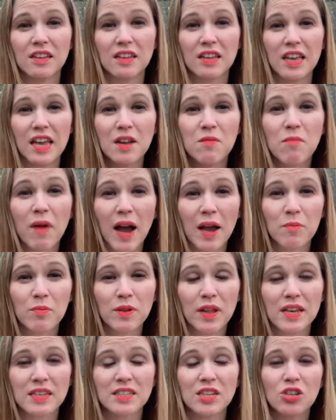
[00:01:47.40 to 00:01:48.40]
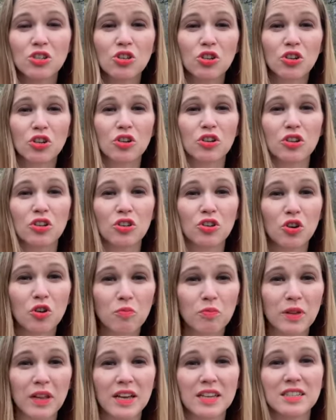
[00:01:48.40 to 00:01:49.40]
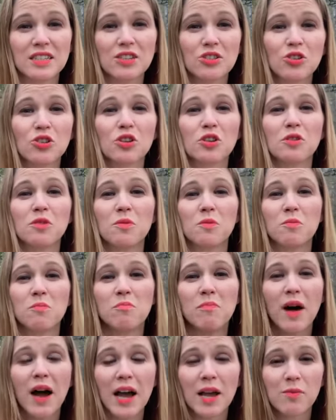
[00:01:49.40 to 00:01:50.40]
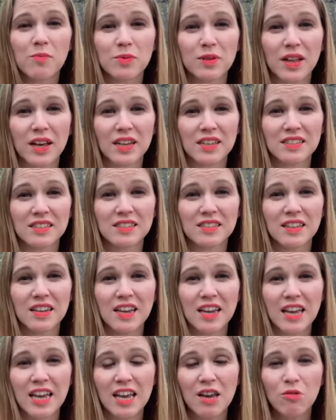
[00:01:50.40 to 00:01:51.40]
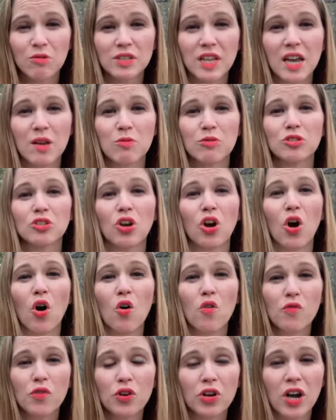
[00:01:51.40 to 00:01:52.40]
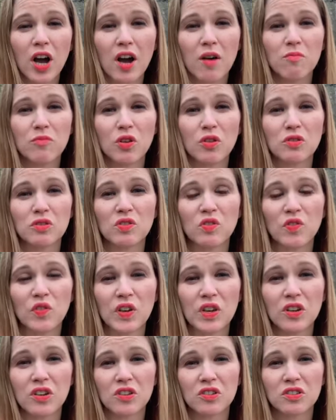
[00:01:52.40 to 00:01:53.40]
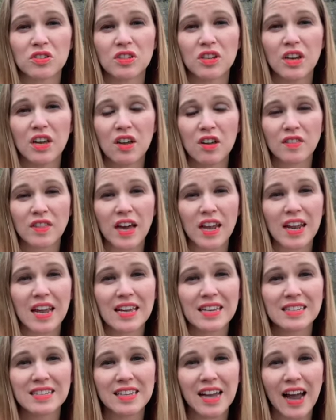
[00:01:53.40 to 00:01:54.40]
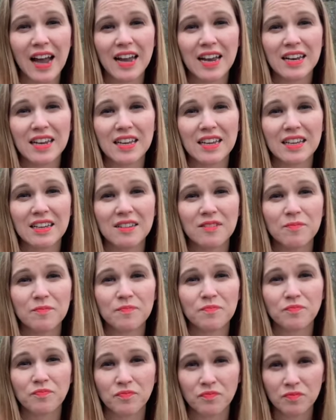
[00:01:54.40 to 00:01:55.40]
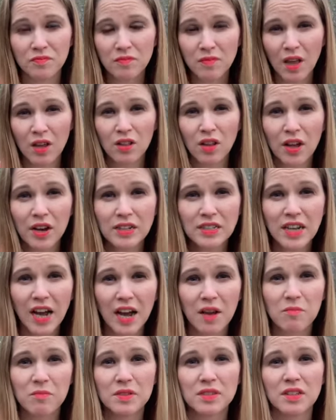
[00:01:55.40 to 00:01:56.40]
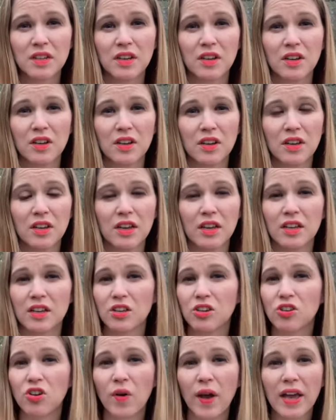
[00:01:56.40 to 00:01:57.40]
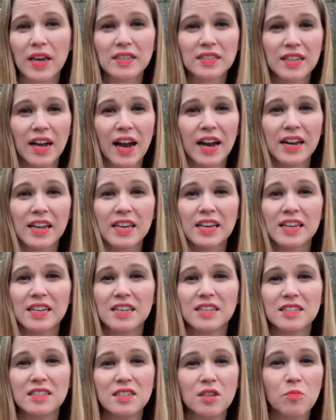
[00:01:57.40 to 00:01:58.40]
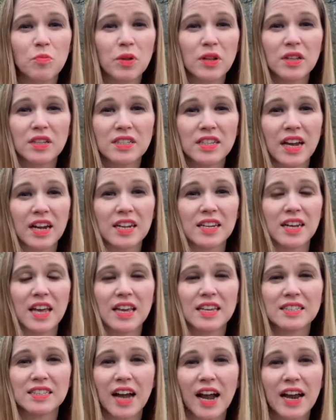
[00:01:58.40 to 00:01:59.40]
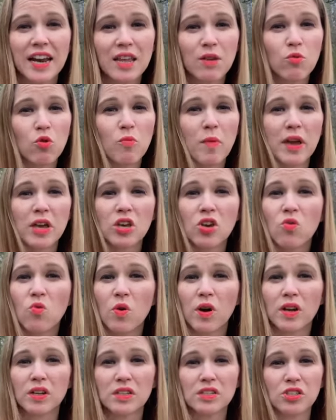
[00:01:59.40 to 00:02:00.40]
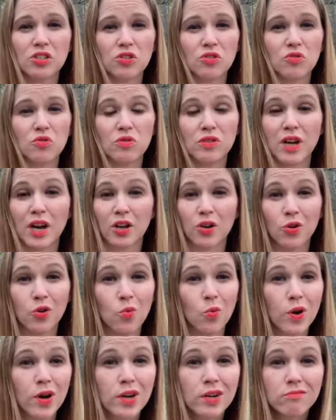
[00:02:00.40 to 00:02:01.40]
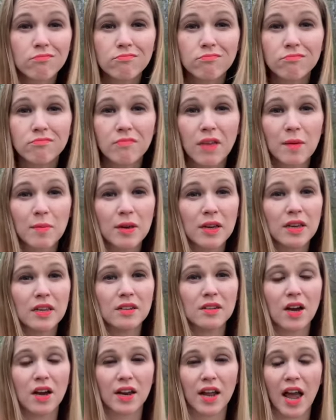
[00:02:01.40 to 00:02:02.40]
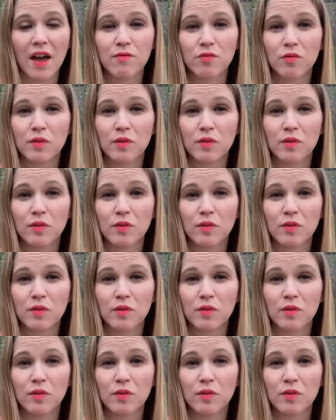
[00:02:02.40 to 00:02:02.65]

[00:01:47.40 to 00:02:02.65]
in my place. He took your place. He took my place. He was able to overcome those fears, that anxiety. A lot of times, you know, anxiety is debilitating. Anxiety will make you want to not go to work, maybe not have a